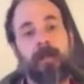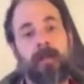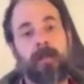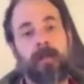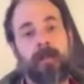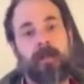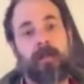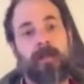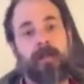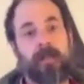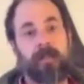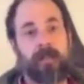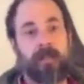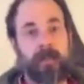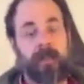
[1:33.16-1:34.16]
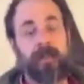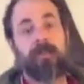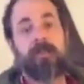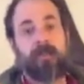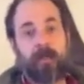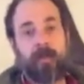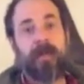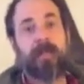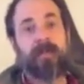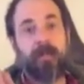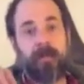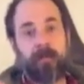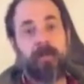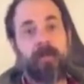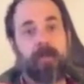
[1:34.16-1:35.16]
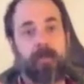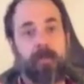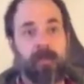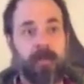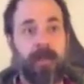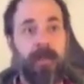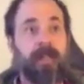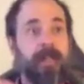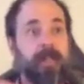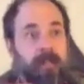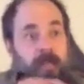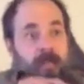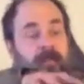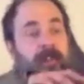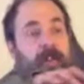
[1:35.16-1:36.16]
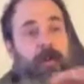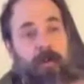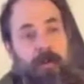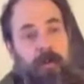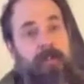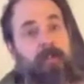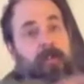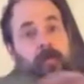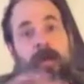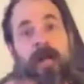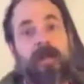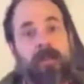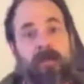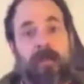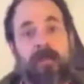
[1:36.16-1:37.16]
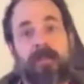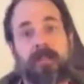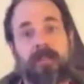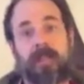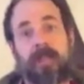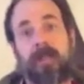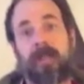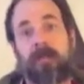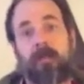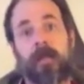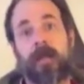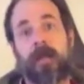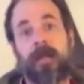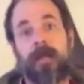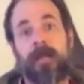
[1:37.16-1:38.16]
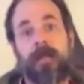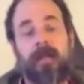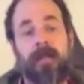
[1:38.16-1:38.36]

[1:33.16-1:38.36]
the glacier, glaciers melted it was a huge lake and it just flowed and just washed all the sand and rock